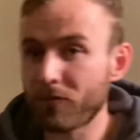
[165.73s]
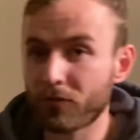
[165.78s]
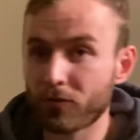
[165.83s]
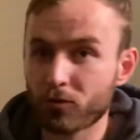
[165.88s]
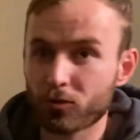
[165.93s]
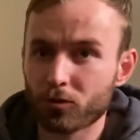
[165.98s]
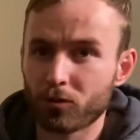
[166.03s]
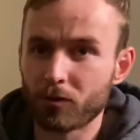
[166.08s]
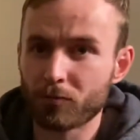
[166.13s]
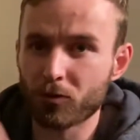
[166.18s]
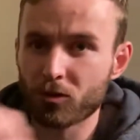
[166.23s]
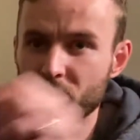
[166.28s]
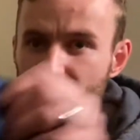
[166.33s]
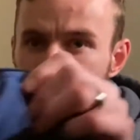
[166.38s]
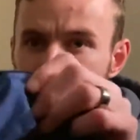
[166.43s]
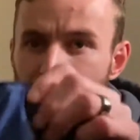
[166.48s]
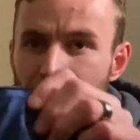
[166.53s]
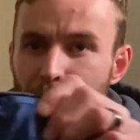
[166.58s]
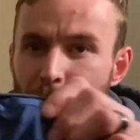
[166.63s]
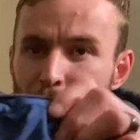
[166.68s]
So I'm using
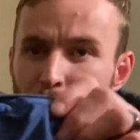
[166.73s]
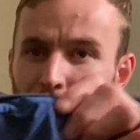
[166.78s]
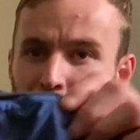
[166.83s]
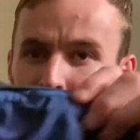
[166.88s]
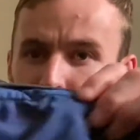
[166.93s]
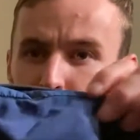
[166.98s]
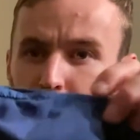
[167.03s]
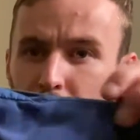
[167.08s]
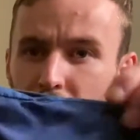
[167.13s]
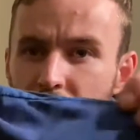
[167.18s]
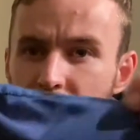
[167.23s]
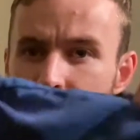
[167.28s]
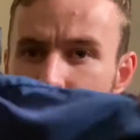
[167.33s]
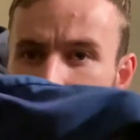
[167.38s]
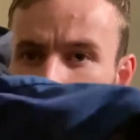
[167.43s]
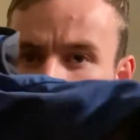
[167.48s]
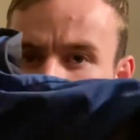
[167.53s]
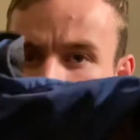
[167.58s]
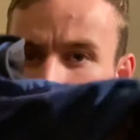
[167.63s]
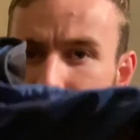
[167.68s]
my Patagonia,
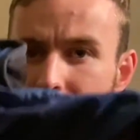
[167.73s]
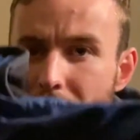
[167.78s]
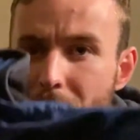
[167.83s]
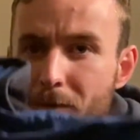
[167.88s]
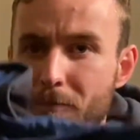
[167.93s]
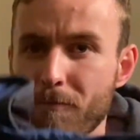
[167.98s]
I